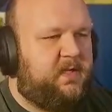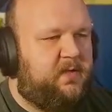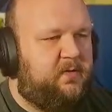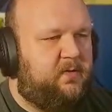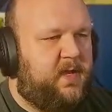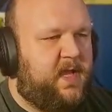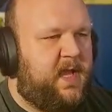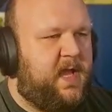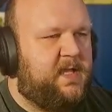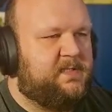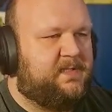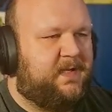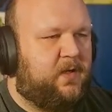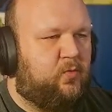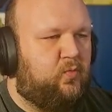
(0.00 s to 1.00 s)
who has
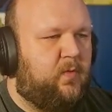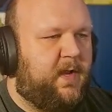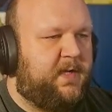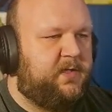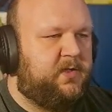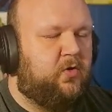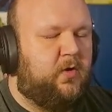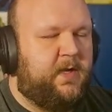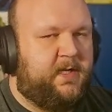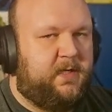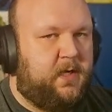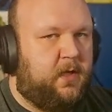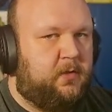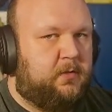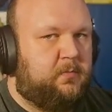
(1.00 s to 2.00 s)
like a red-green
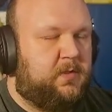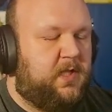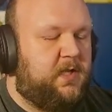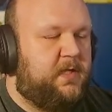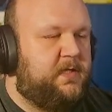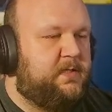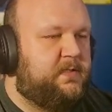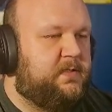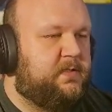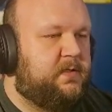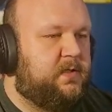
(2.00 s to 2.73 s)
colorblind,